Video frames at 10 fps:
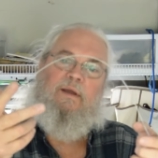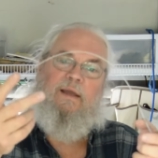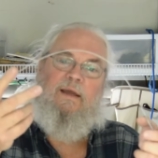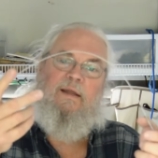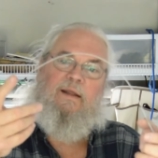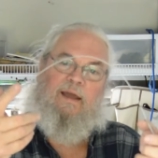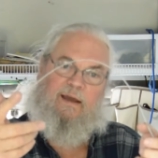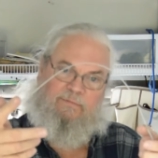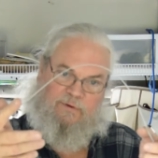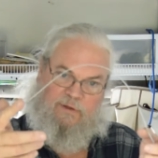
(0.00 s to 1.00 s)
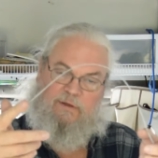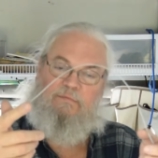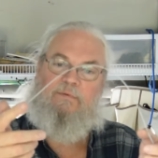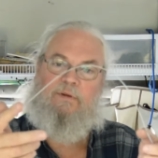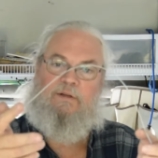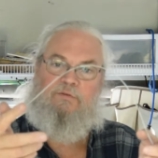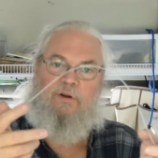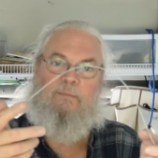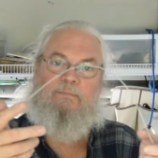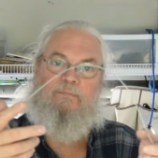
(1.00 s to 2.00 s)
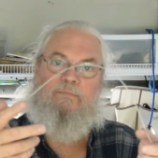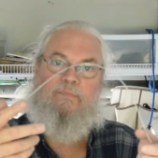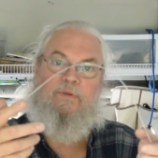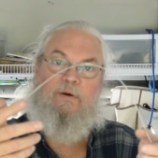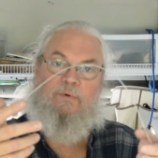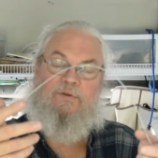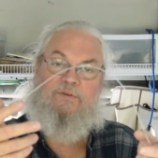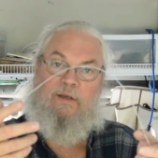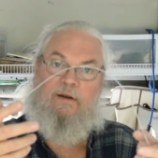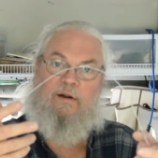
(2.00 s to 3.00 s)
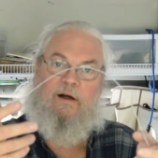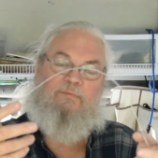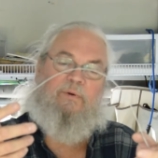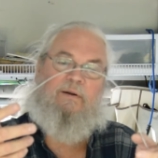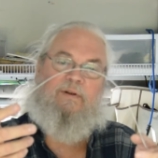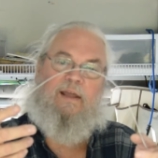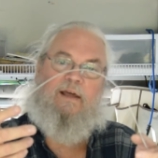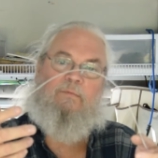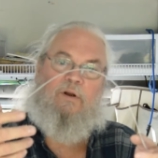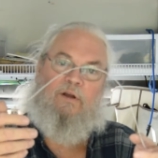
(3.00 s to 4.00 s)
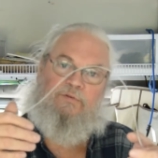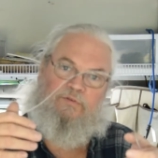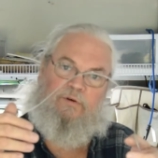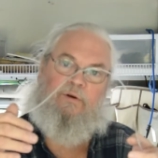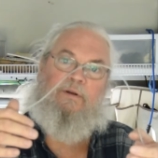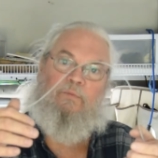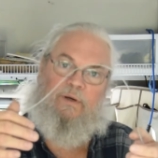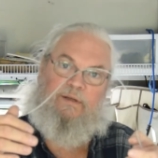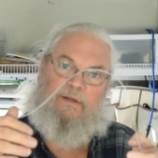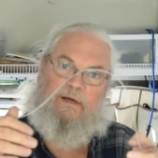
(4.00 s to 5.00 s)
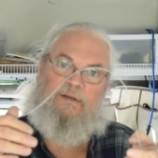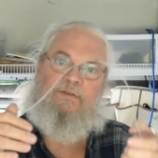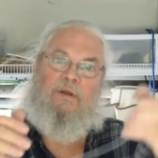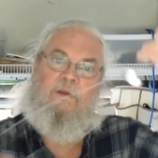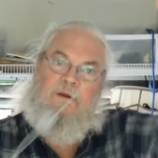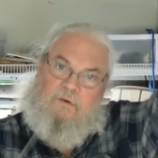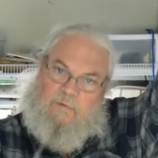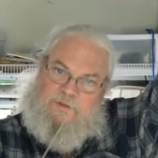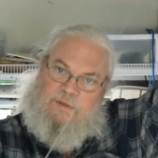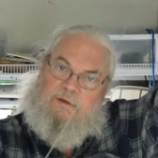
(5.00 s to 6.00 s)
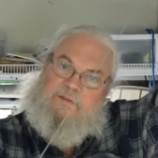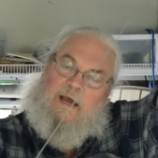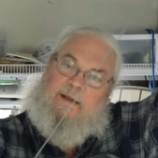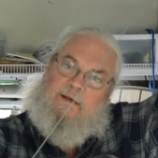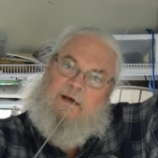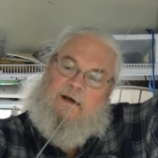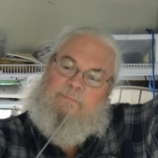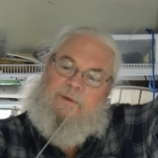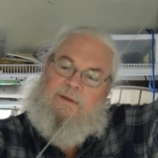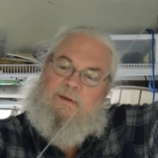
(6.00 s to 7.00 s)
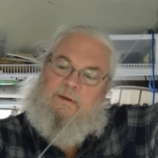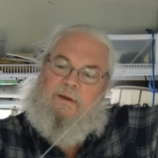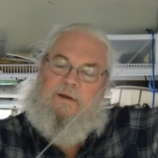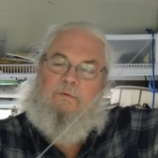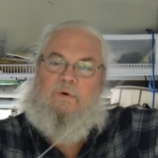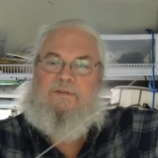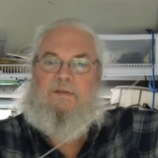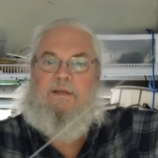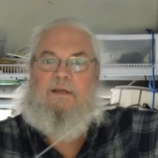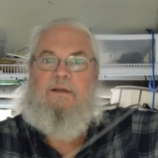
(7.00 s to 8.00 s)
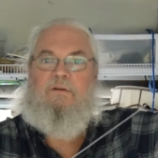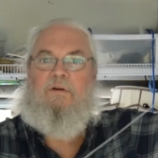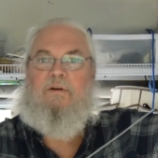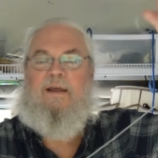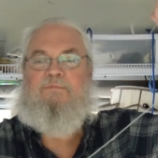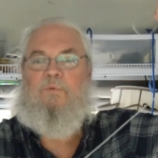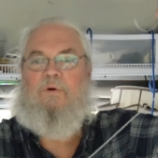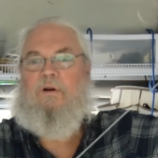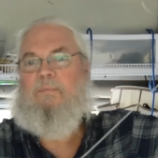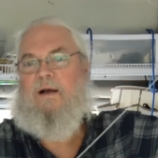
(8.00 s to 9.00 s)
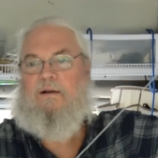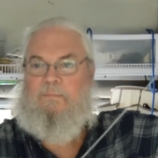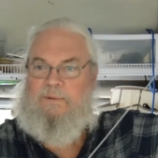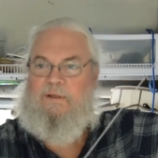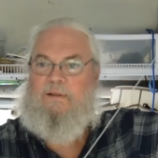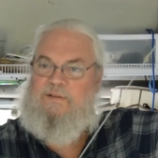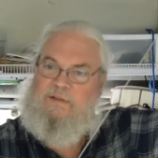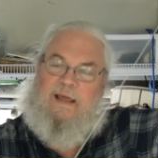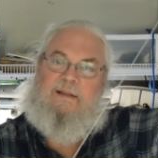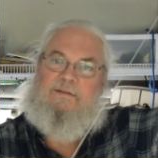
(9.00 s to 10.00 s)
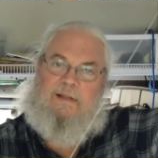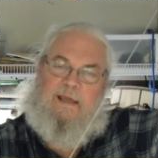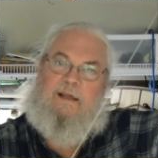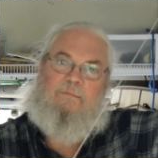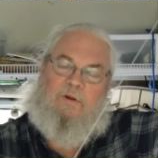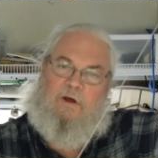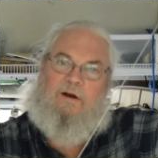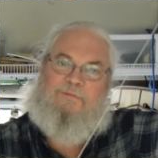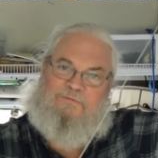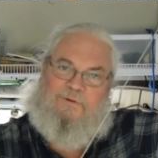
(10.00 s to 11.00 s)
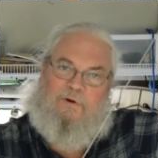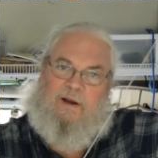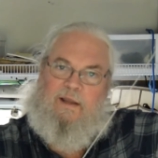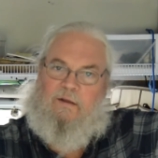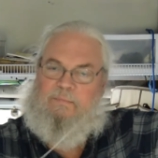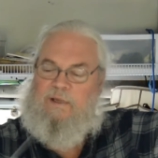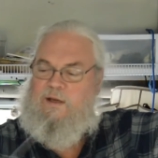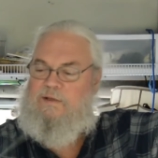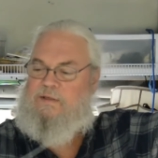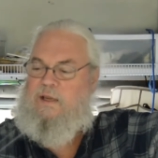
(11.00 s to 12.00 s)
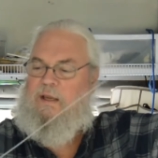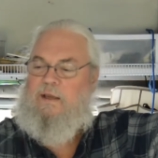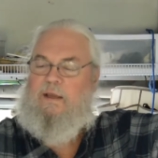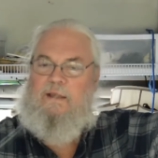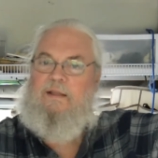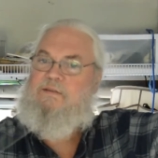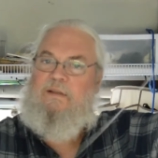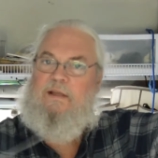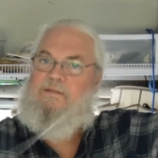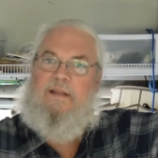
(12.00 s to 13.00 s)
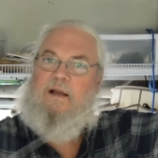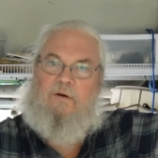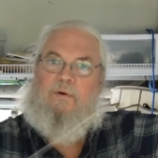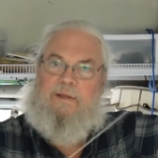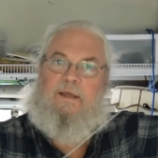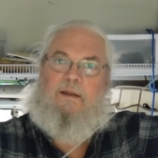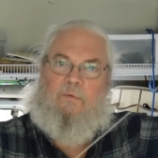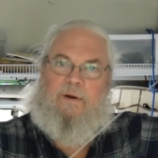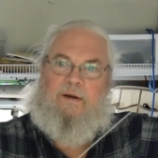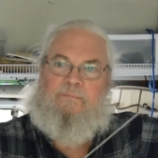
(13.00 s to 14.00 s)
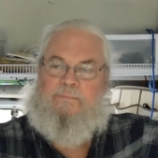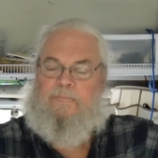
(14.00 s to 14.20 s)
and have a trip that will set it off whenever the animal goes through it, and when it does, of course, it'll tighten up. And then once again, you don't have to worry about completely snatching the animal off the ground, because it's not going anywhere.